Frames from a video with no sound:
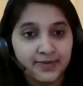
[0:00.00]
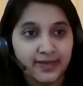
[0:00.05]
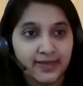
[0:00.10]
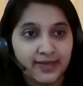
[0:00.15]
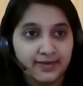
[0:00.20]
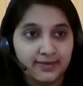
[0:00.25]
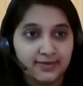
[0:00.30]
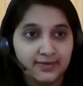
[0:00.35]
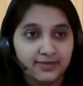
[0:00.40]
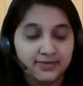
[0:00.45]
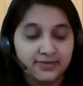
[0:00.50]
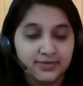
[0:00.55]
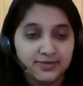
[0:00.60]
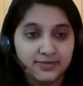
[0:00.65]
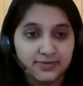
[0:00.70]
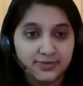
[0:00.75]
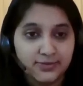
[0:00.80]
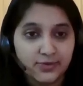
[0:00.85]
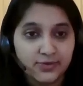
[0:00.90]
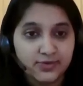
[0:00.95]
Okay.
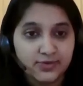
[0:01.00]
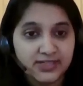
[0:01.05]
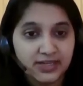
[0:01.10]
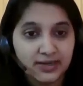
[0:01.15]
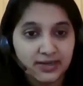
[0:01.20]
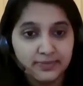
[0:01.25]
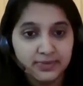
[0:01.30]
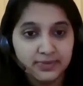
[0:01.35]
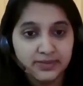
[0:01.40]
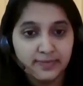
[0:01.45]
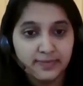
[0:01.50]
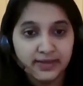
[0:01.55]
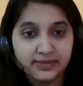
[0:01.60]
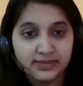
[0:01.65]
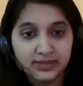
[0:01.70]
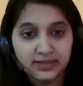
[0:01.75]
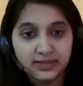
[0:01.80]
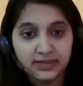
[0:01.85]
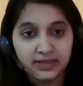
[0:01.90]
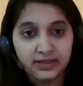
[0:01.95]
So stub is
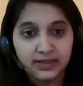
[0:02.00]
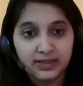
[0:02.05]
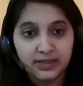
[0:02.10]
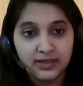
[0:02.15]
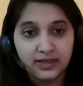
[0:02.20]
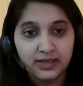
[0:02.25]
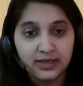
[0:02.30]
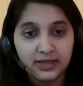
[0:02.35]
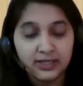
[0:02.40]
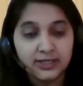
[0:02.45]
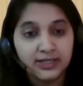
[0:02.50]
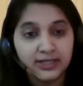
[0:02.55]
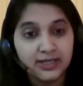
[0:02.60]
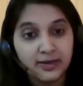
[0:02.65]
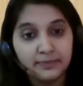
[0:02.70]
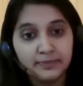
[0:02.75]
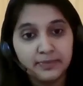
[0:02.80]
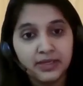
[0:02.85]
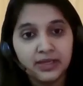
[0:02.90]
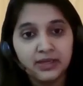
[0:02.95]
basically a
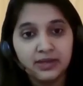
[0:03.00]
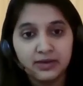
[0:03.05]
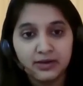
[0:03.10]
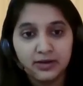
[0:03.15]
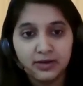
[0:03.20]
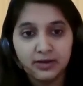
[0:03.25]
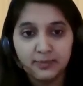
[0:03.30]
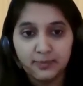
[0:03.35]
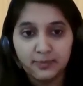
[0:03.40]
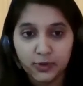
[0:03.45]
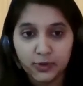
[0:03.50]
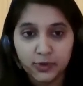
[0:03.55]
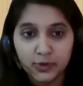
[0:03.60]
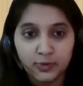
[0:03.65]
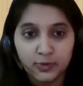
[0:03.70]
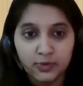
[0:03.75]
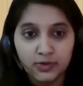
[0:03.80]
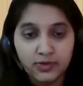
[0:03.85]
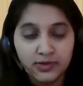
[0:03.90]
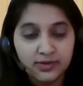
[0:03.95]
dummy
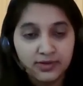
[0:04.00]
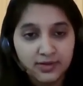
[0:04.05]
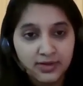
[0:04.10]
module.